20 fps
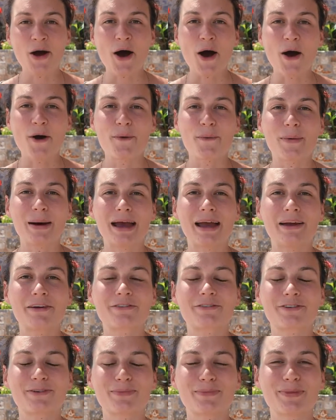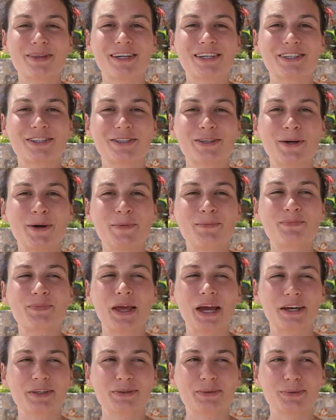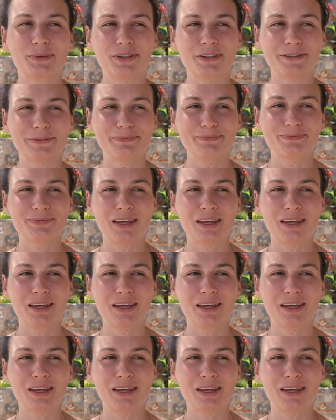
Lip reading: away from this as well.